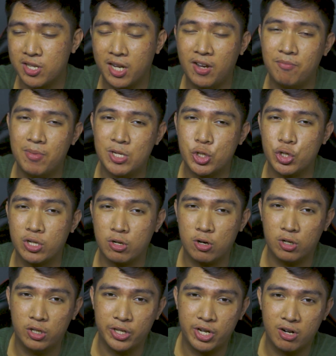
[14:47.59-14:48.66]
like I mentioned
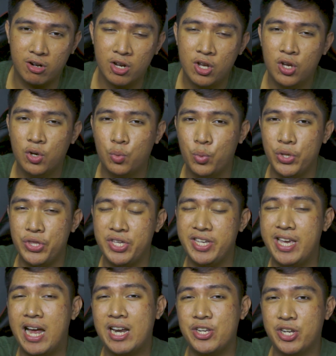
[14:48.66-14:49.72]
earlier with the
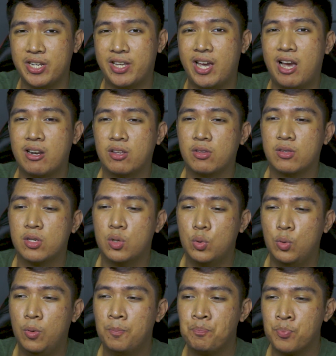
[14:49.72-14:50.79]
Yan Canon
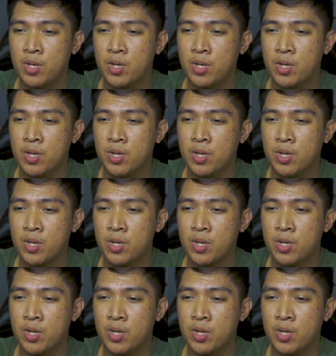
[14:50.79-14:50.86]
2.